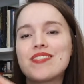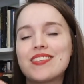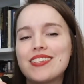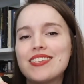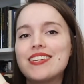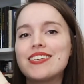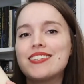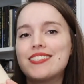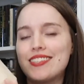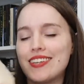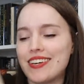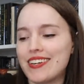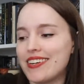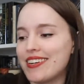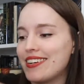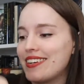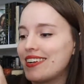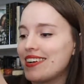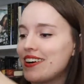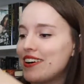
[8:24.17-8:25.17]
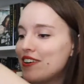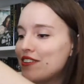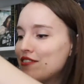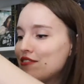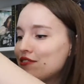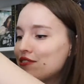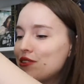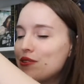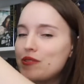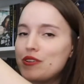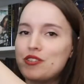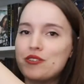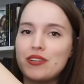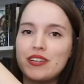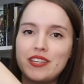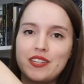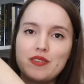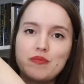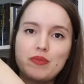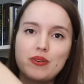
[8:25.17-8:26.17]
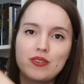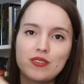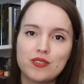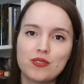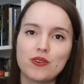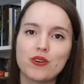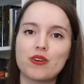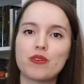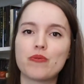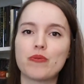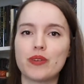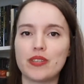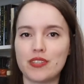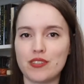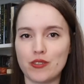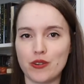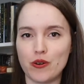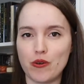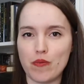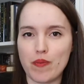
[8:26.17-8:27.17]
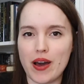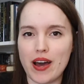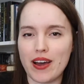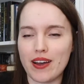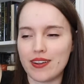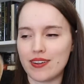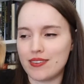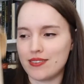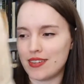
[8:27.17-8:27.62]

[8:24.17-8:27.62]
the aesthetic of going to an indie bookstore with a tote bag